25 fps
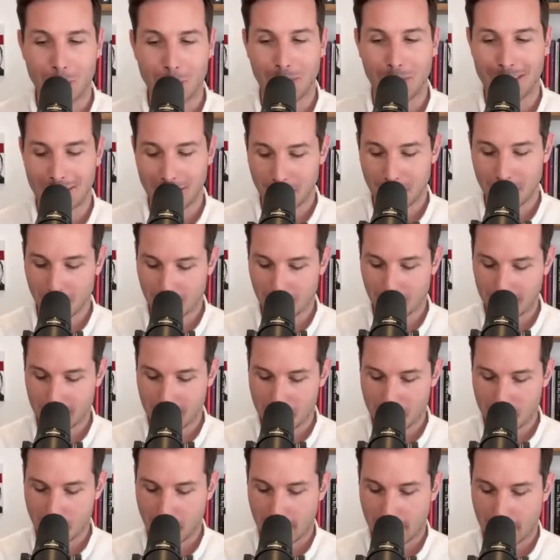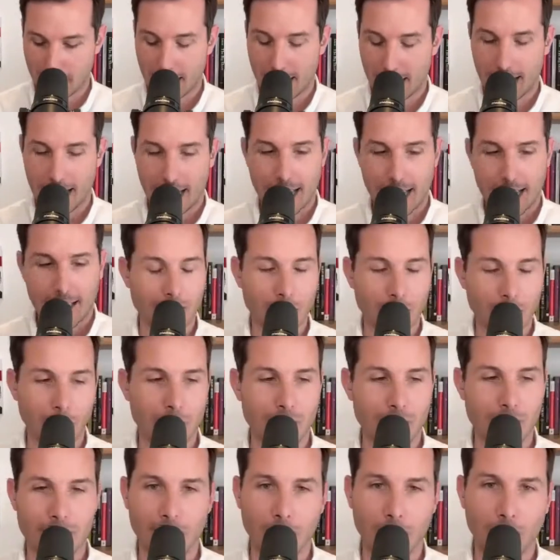morning usually, but it's
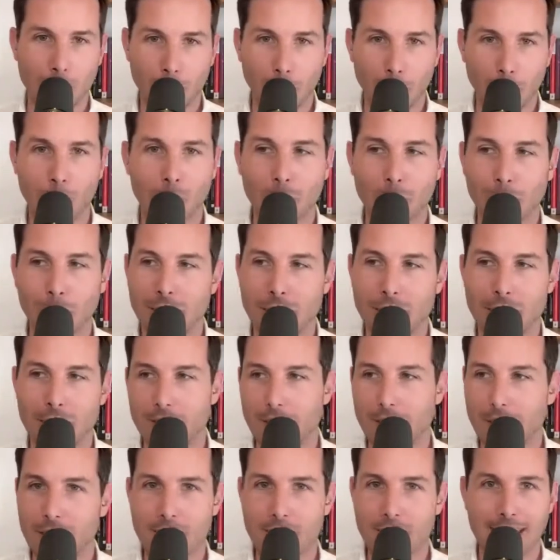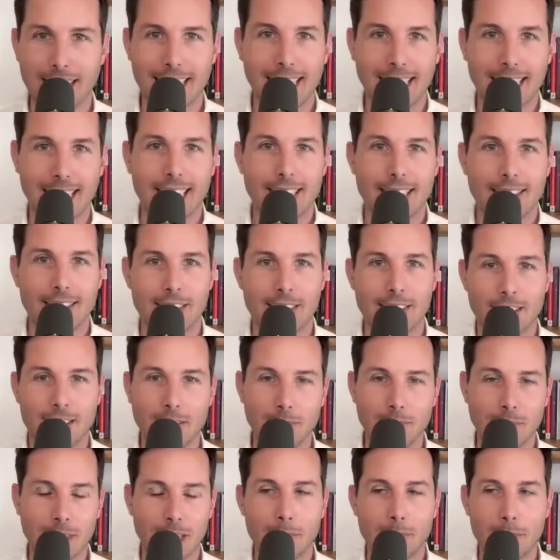almost ceremonial. It just feels like mm. there's
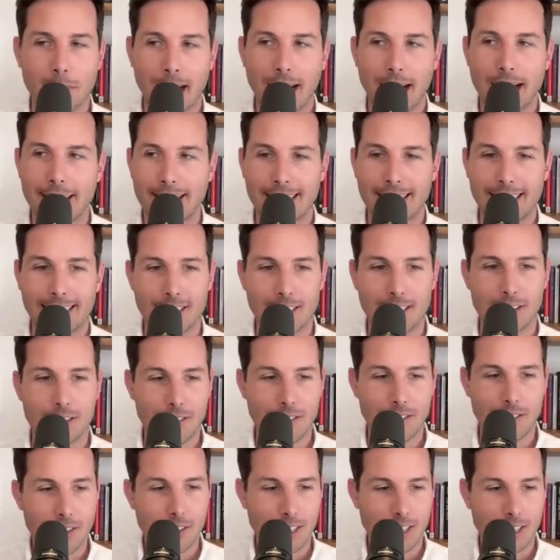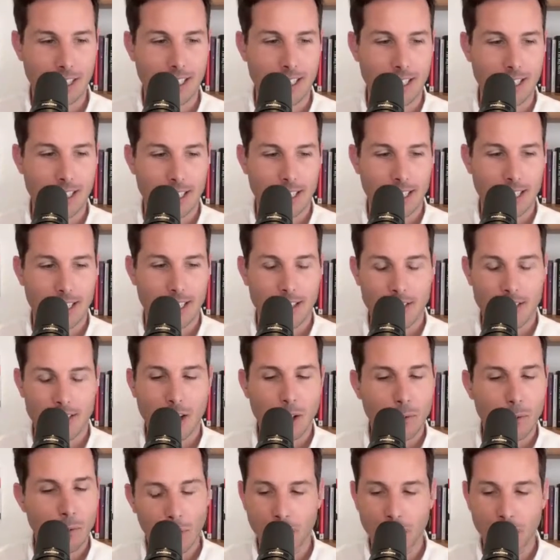something about it that just feels like
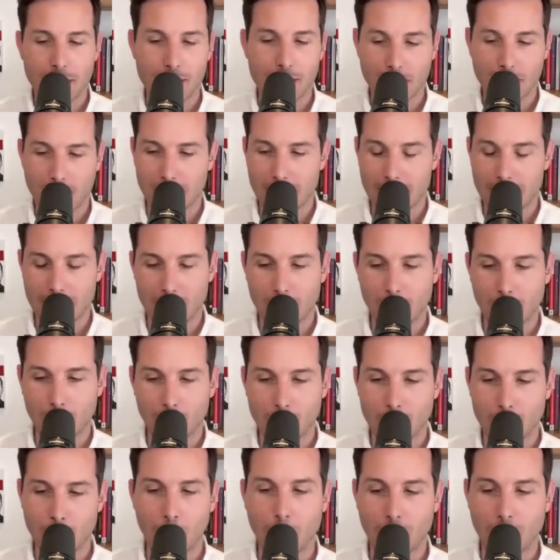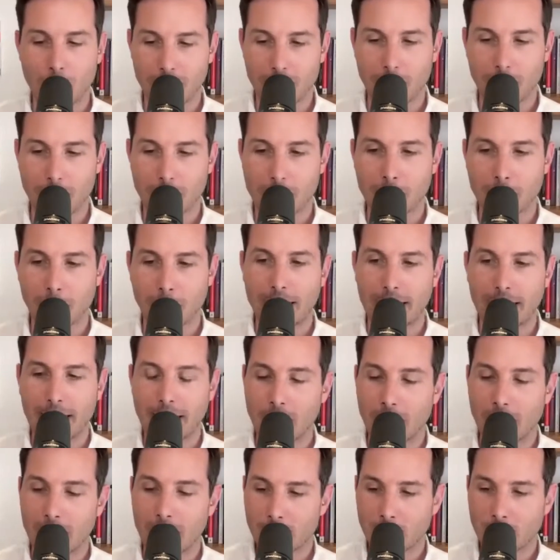ceremony is the, is the word that comes to mind.
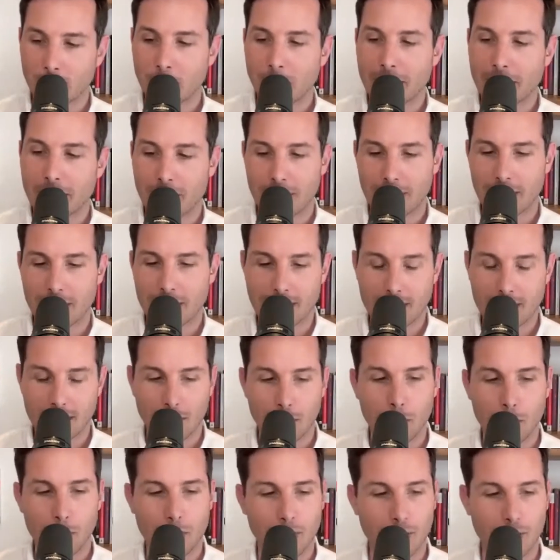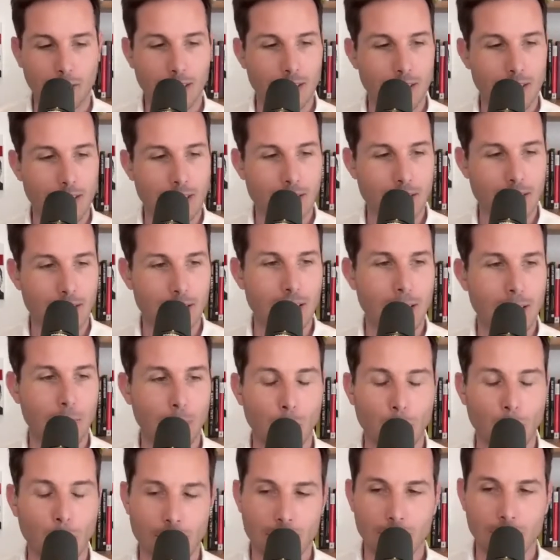And, and you mentioned this in the book that this the
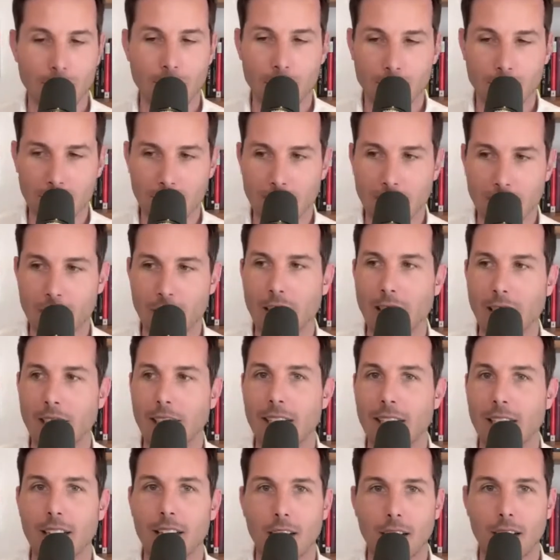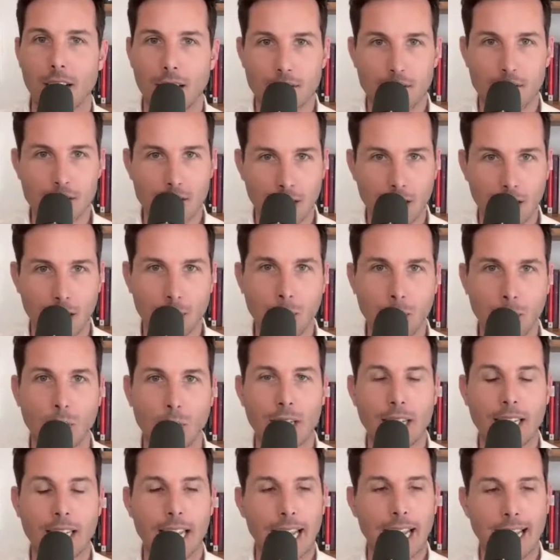importance of tradition of
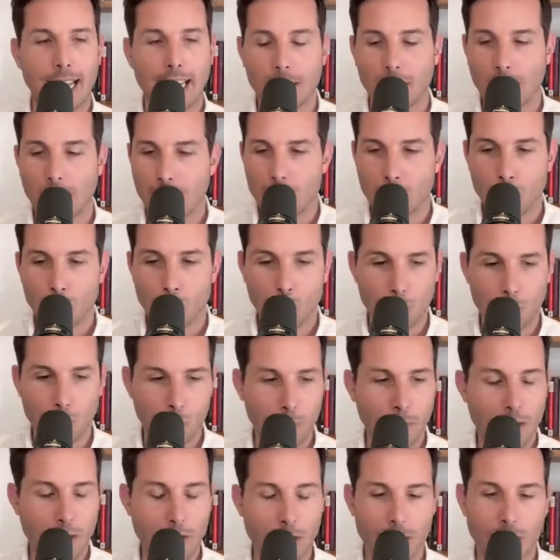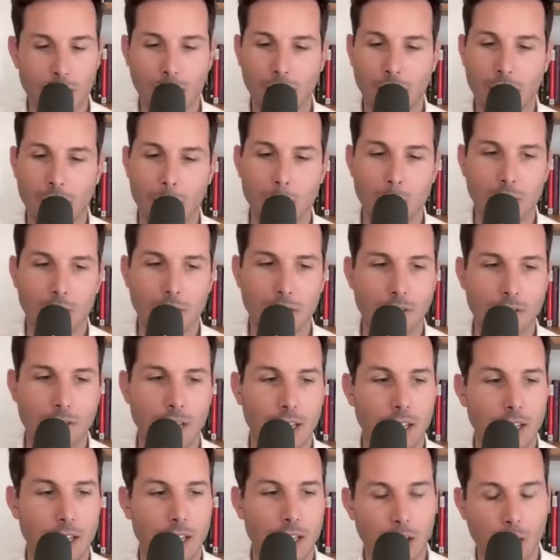ceremony and you you mentioned a couple of
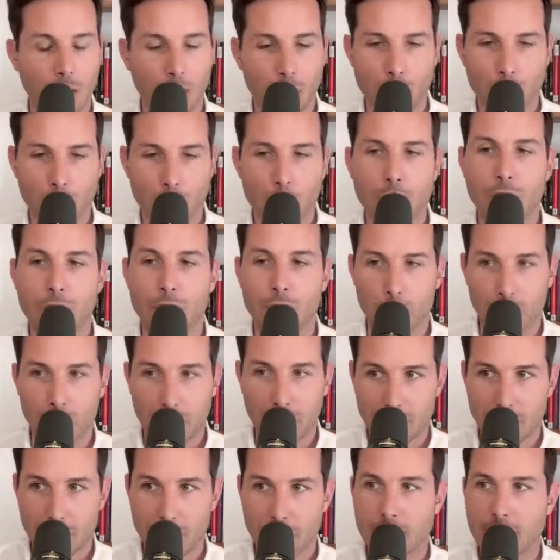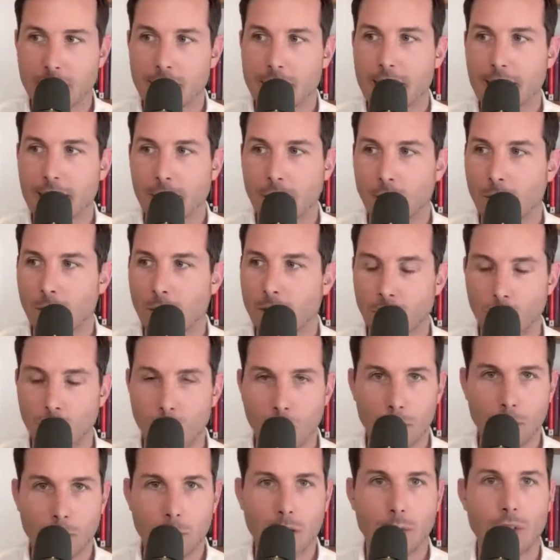you know Jewish traditions that you've
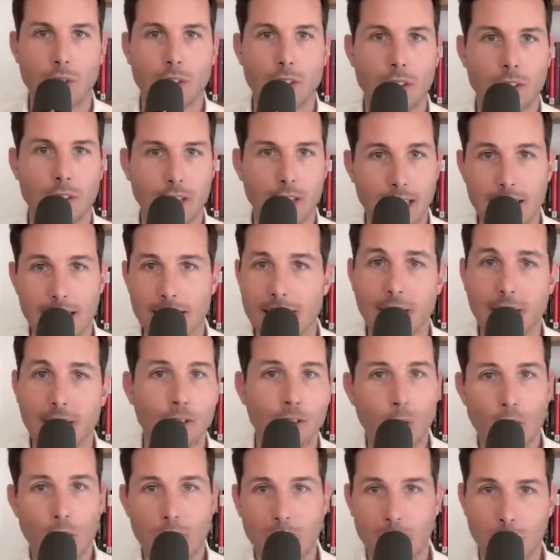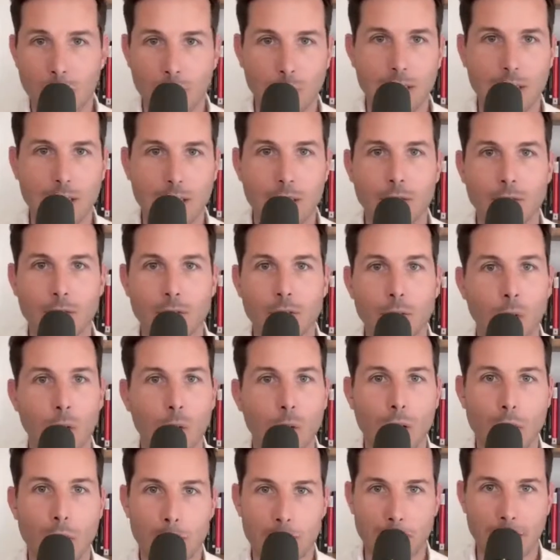incorporated with your kids even though you didn't really grow
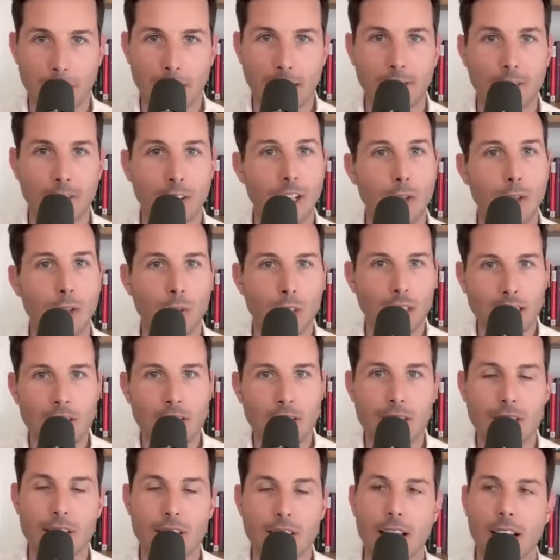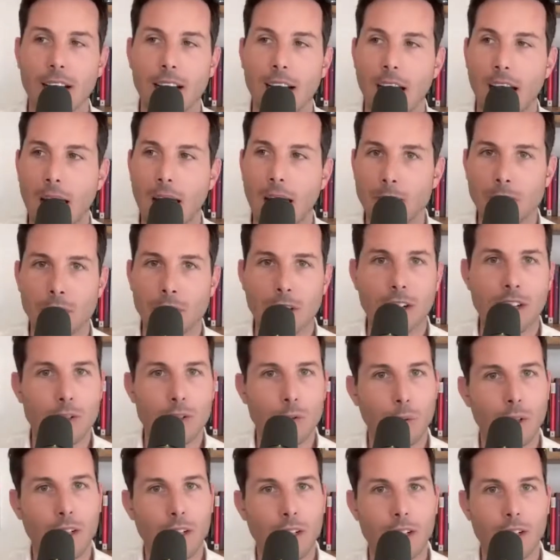up being very yeah. religious yeah. I'm curious
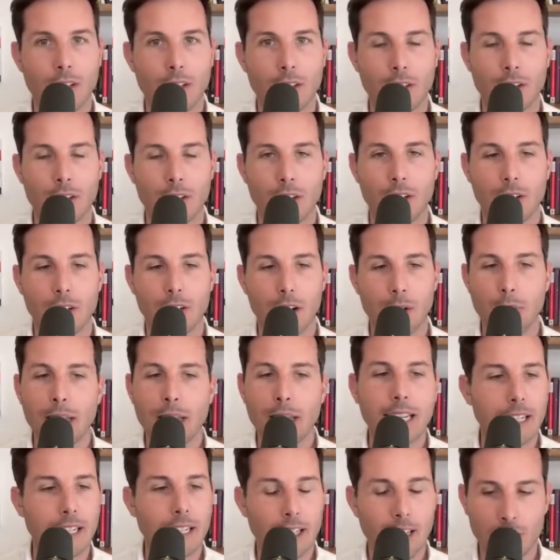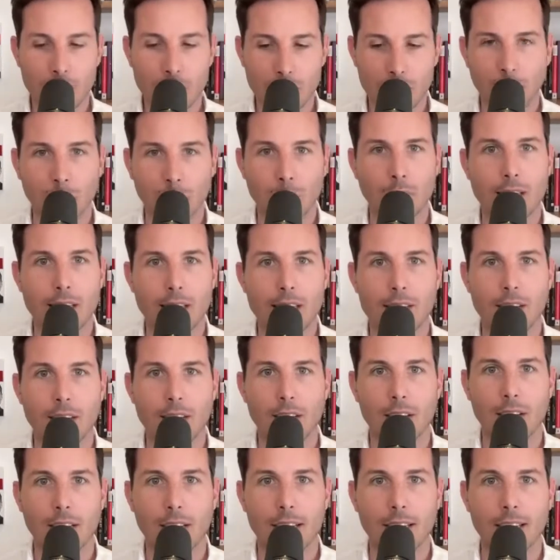what your your opinion in general is
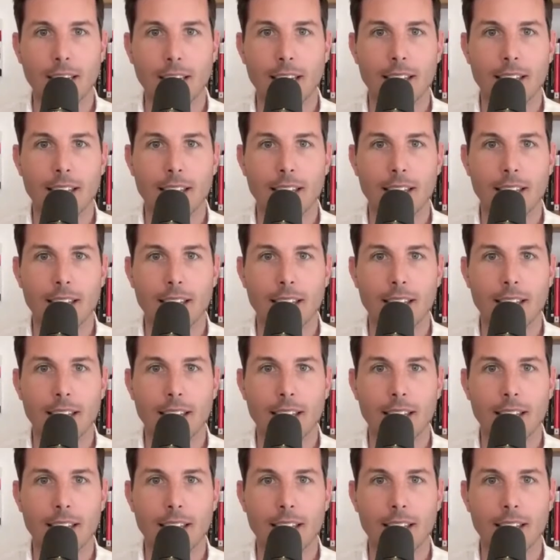on